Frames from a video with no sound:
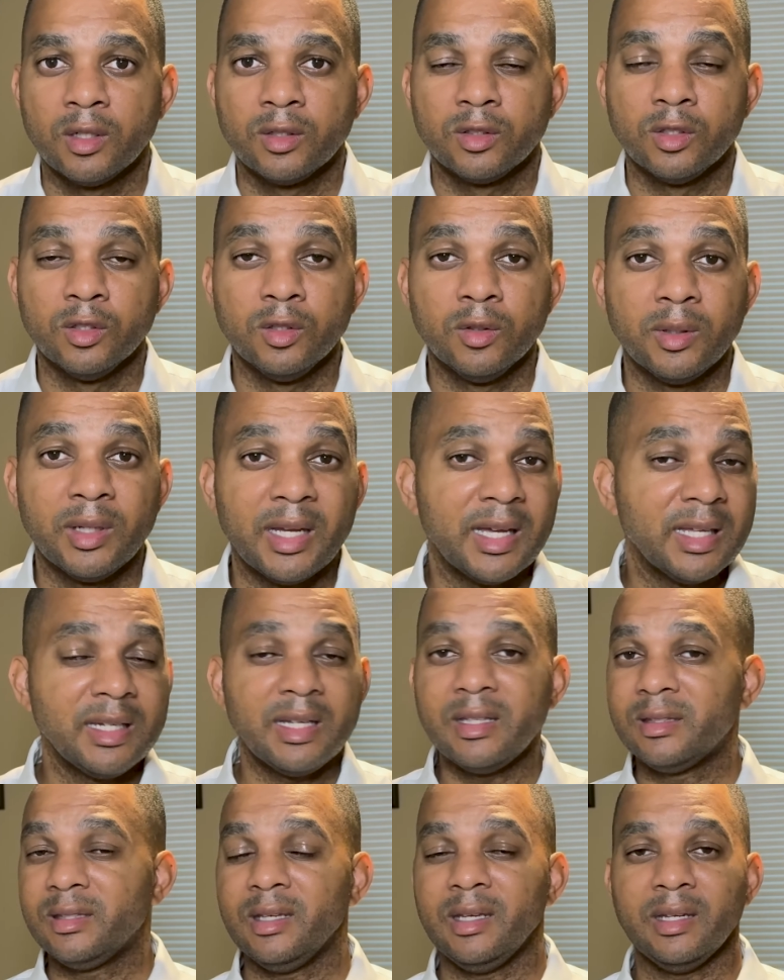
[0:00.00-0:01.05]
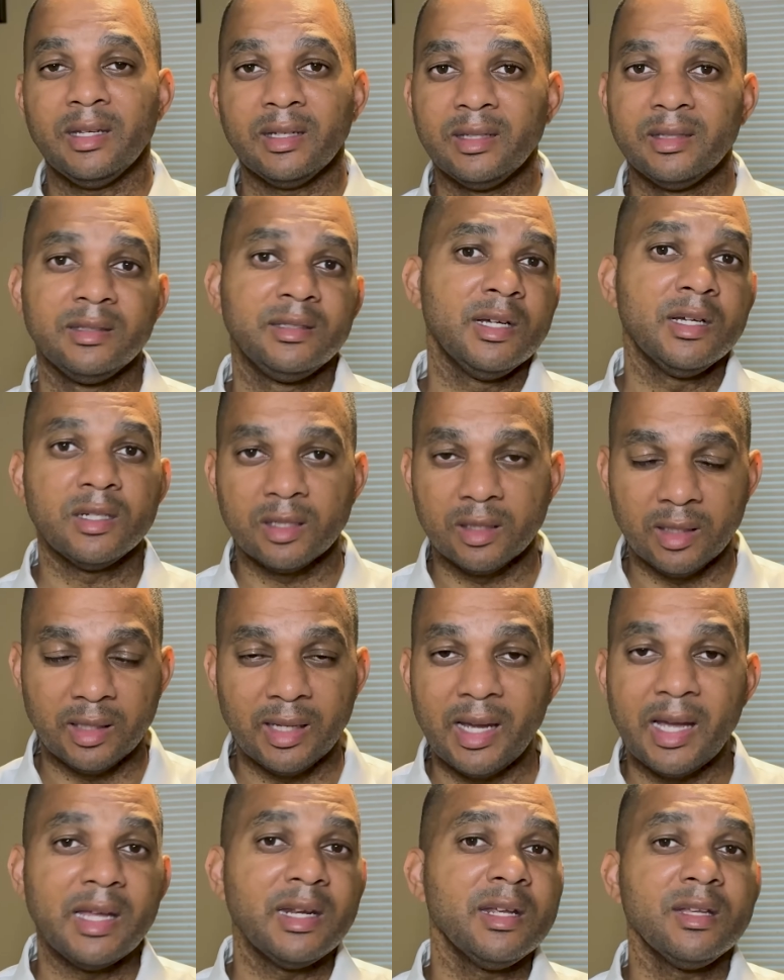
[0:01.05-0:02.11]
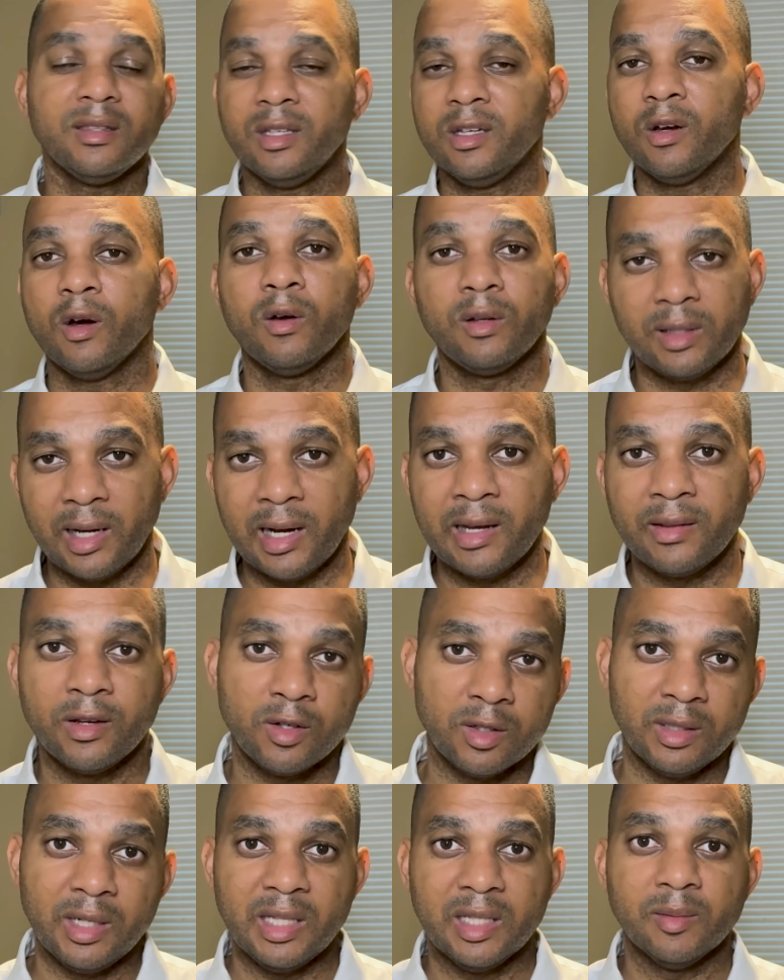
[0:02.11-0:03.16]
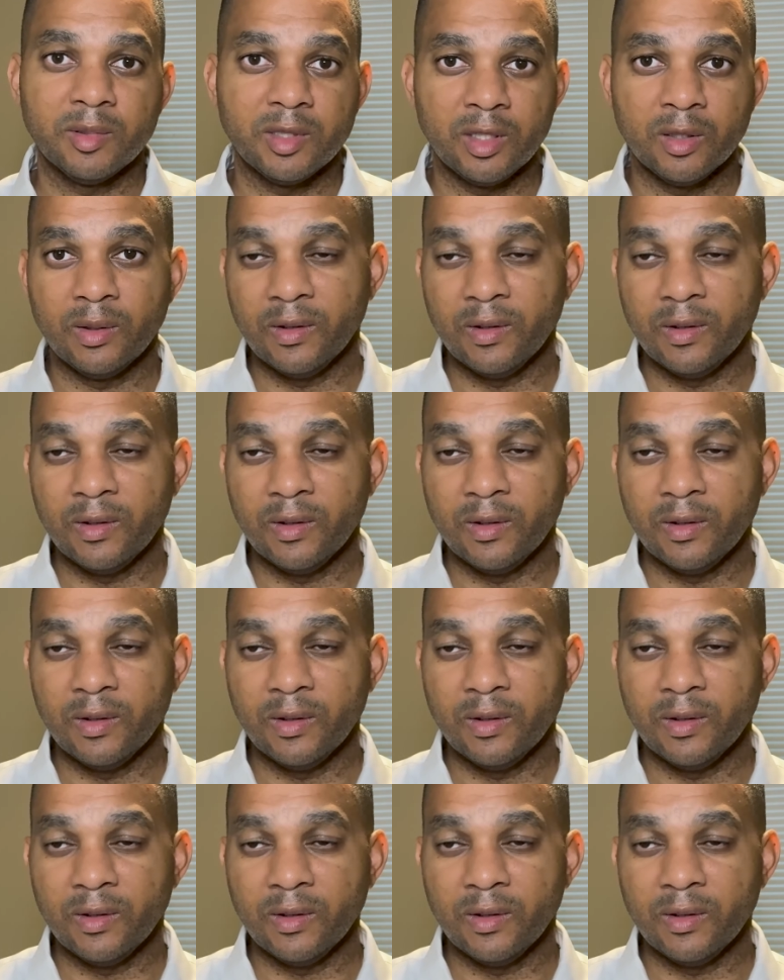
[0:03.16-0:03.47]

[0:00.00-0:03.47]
to do anything digitally, anything online that you need them to do.